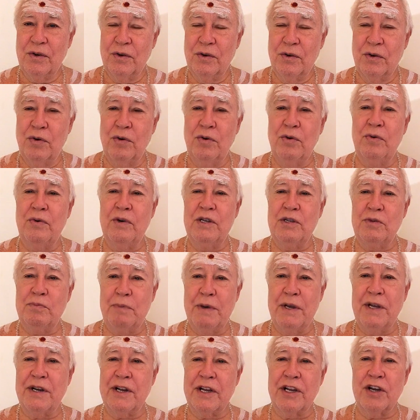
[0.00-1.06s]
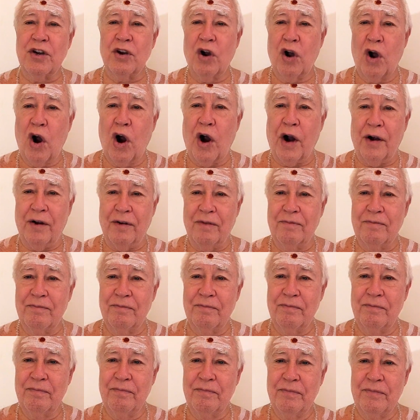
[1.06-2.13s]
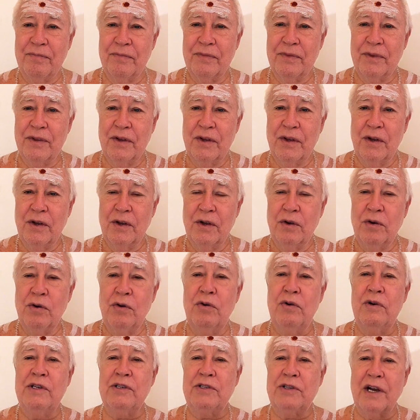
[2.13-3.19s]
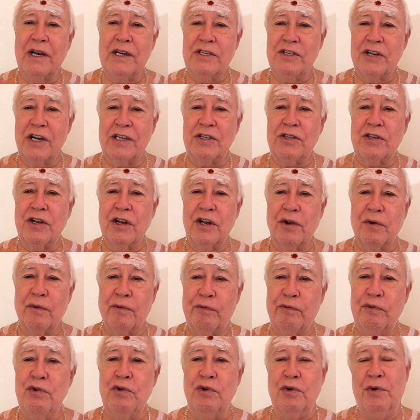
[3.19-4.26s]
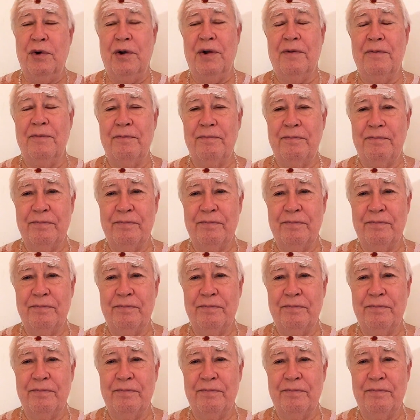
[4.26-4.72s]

Who is beating your heart? Who is digesting your food?